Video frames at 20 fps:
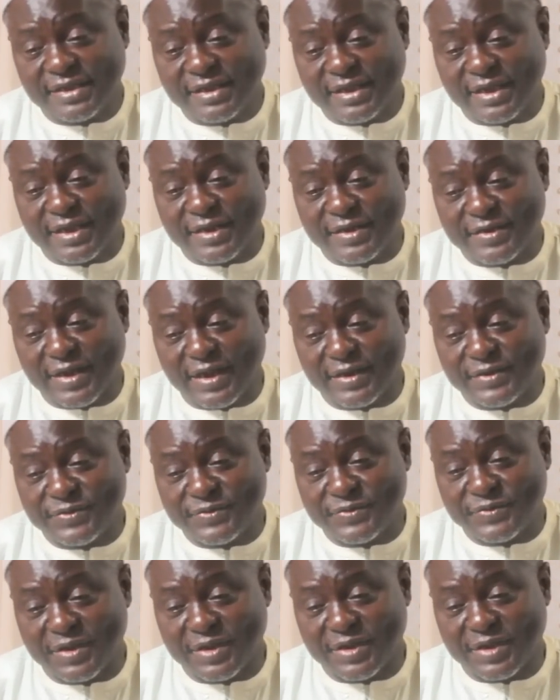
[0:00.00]

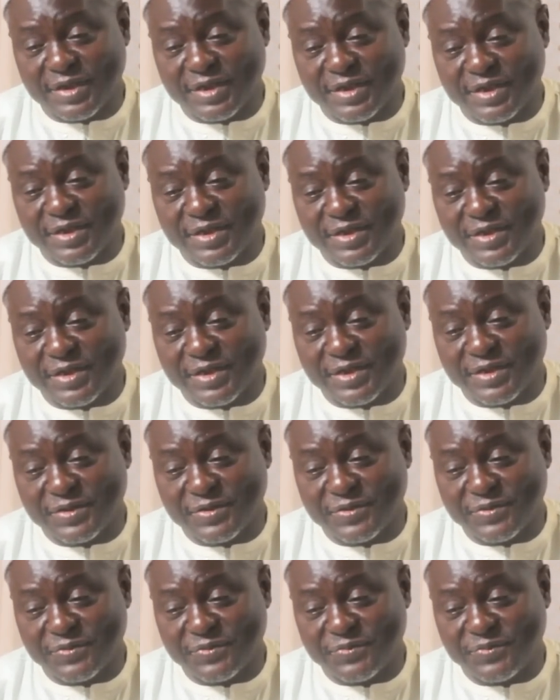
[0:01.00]
And
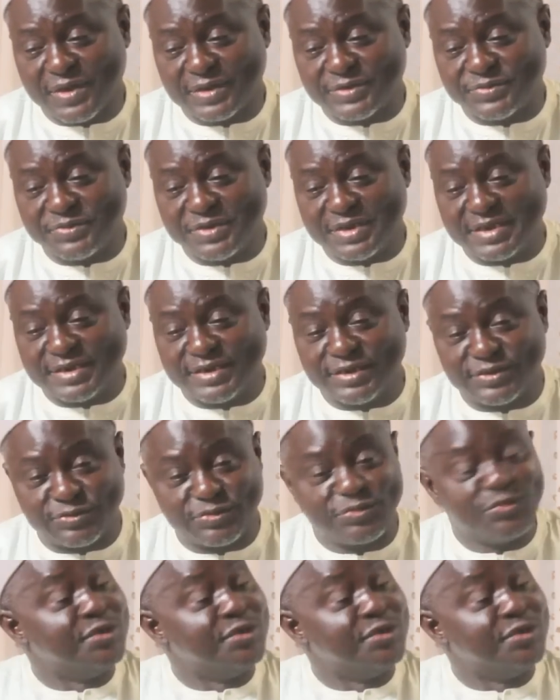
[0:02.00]
what we needed to